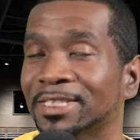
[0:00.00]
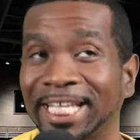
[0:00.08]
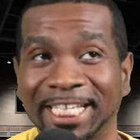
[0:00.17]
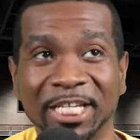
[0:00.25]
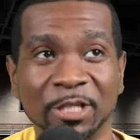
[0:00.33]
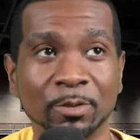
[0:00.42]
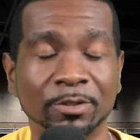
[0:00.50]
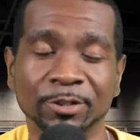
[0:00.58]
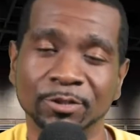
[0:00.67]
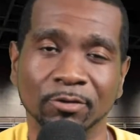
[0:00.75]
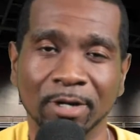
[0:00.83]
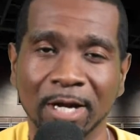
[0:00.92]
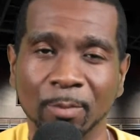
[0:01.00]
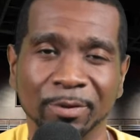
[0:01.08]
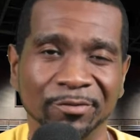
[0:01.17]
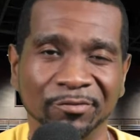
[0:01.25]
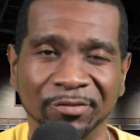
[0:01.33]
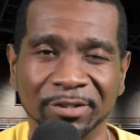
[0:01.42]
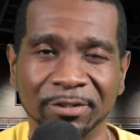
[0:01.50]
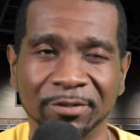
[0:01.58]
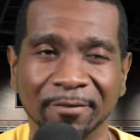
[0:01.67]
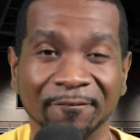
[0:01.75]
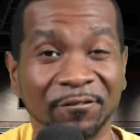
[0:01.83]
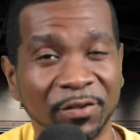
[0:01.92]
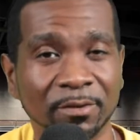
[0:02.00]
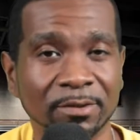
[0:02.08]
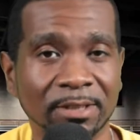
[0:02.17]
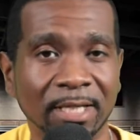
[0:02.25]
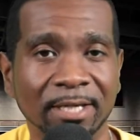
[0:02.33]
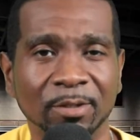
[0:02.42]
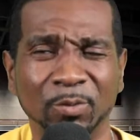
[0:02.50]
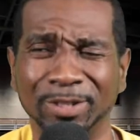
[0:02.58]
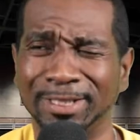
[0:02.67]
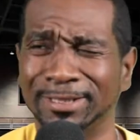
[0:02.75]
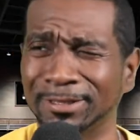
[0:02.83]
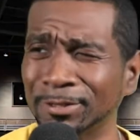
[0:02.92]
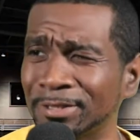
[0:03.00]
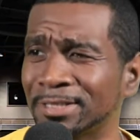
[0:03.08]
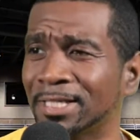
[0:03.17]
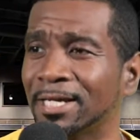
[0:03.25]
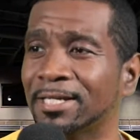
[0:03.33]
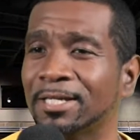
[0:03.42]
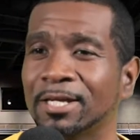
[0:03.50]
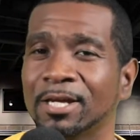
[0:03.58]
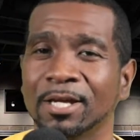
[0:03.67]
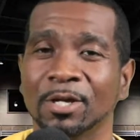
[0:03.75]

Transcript: Like, can you describe what fear feels like, what it looks like,